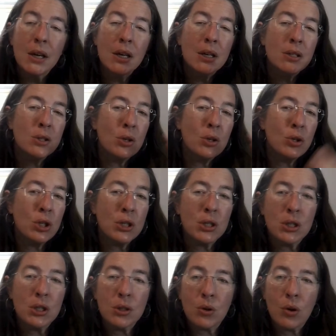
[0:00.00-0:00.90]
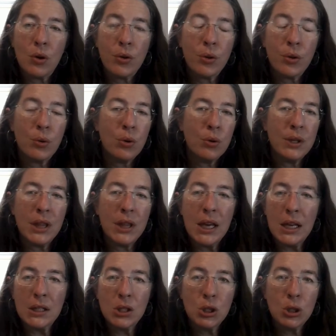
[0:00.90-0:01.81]
So just scroll through if it
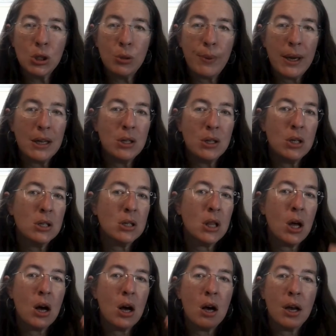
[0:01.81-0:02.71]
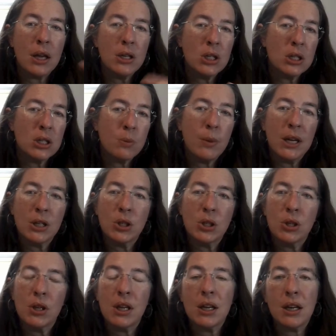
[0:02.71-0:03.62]
gets 2 pages long and just make
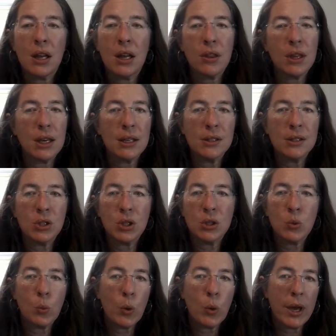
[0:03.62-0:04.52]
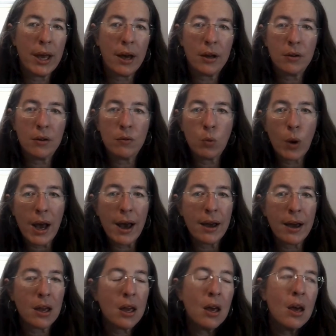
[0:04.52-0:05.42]
sure that nothing is just way out of
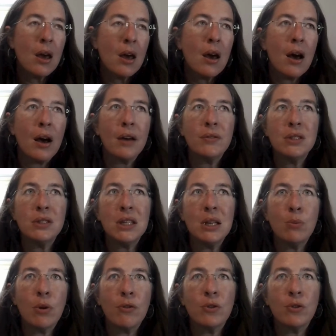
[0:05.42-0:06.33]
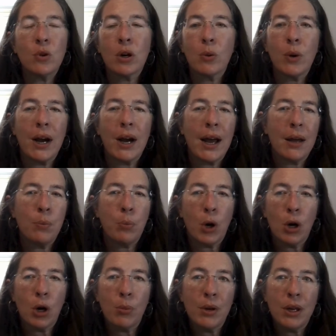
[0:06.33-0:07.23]
whack. I've seen before where it had
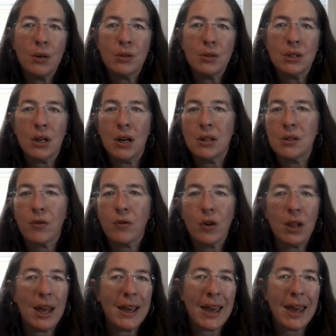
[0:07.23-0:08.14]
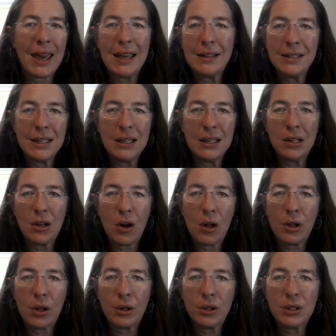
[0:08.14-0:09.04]
barbecue sauce for like
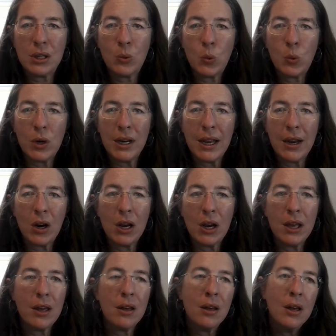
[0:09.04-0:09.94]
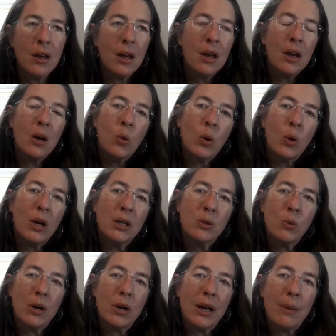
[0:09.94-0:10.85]
$18 in one area, whereas
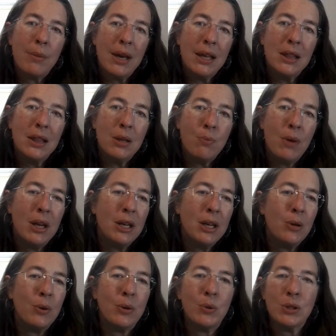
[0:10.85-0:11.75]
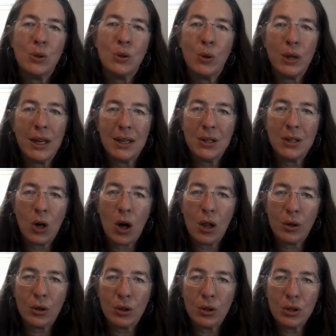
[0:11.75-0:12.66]
when I made the menu, it was only $1
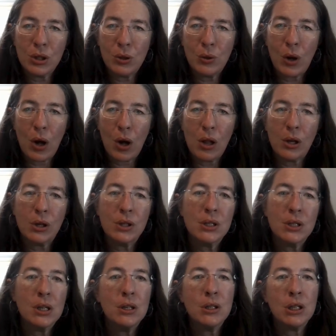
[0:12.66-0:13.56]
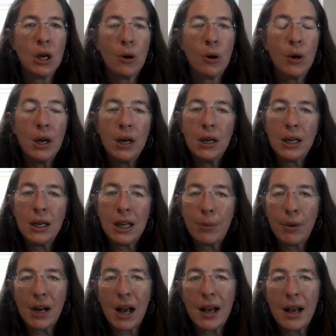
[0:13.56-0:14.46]
or $2. So keep
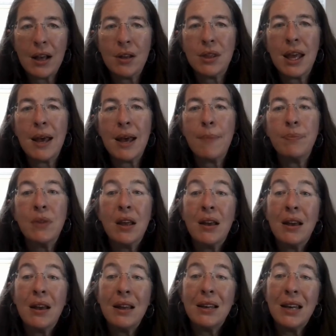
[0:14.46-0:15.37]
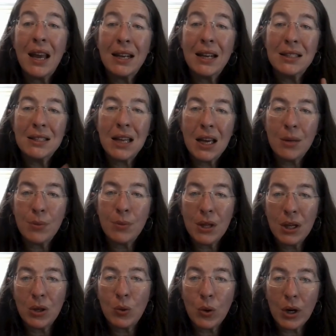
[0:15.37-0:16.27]
an eye on that. Next time that
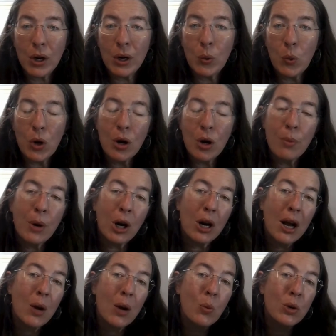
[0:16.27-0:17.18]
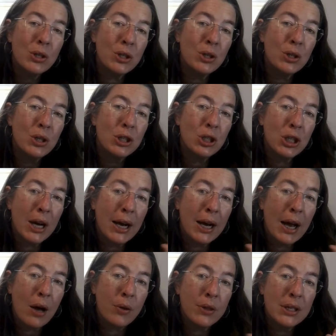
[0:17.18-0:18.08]
you are at Walmart, I want you to check
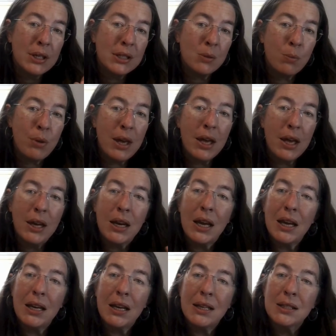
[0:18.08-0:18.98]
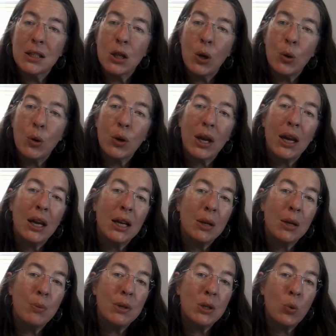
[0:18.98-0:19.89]
out this bin. It is
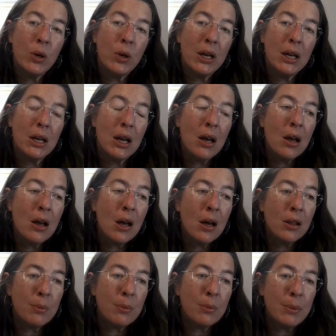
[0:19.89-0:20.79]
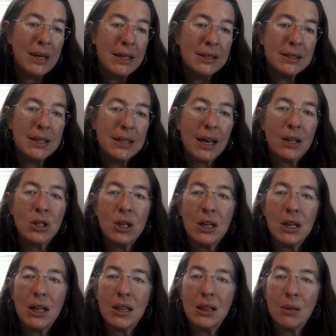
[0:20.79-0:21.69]
located between the meat
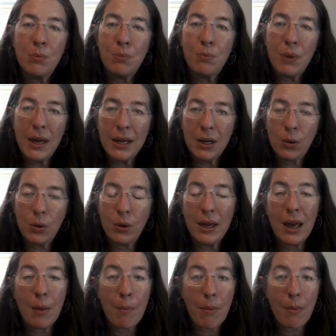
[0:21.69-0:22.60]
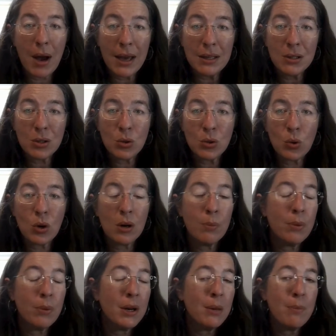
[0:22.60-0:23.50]
section and the bakery at my store,
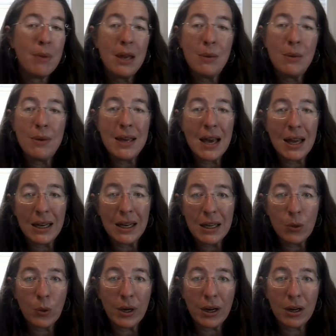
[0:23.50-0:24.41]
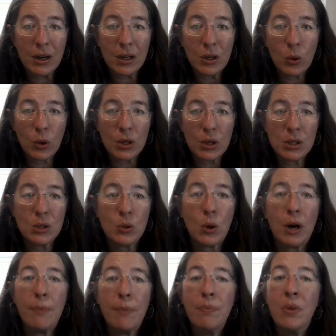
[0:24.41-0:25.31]
but it may be anywhere at your
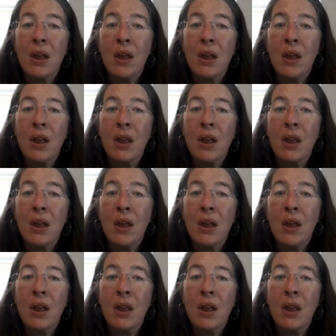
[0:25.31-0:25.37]
store.